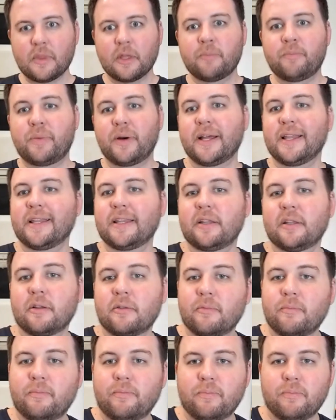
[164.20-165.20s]
but
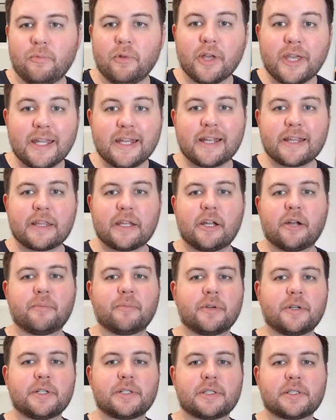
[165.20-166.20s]
looking at the
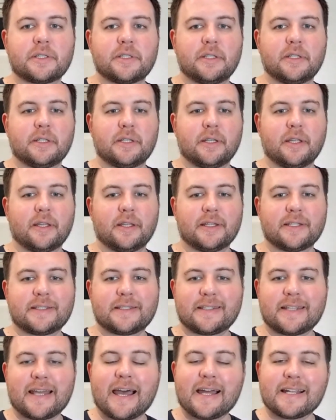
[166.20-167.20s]
numbers, the
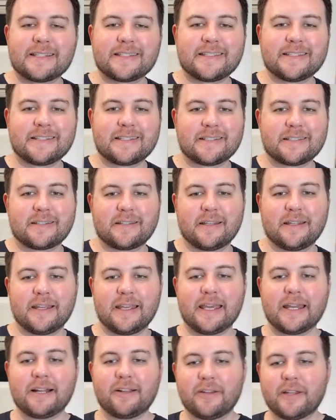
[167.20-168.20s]
stats and the
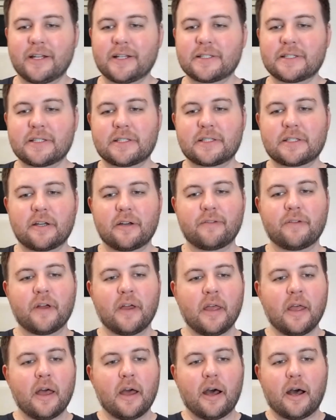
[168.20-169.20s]
analytics and stuff,
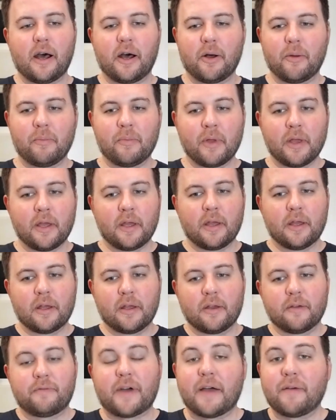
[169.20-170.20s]

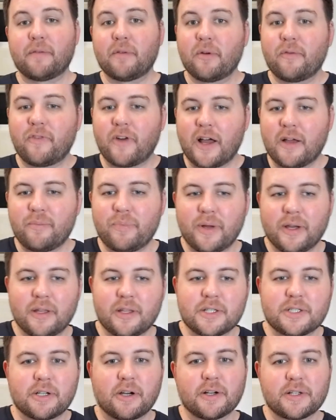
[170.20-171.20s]
5-on-5 play,
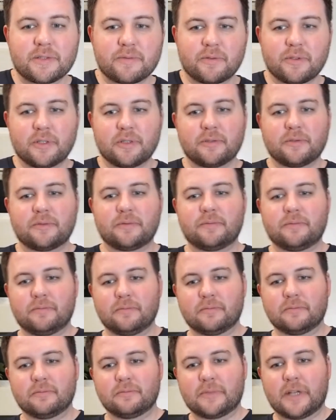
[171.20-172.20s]
the Sharks were
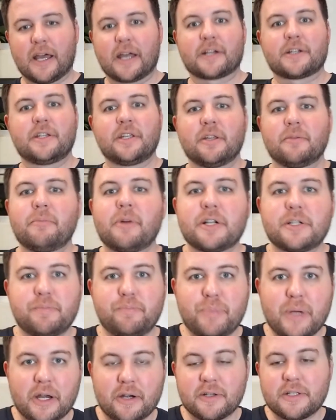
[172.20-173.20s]
actually the much
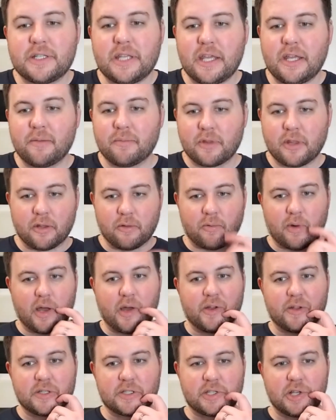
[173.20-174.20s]
better team than the
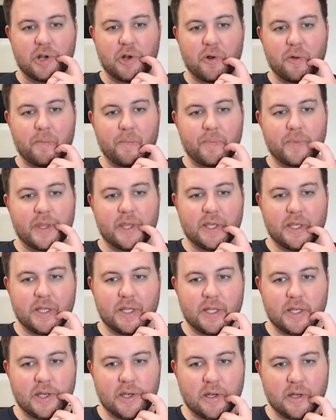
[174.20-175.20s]
Wild. So
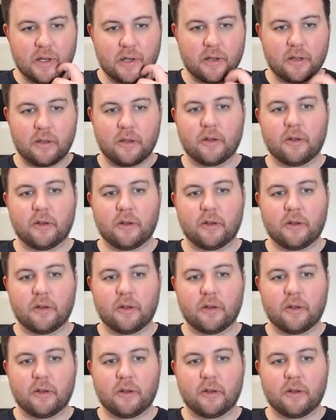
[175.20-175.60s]
in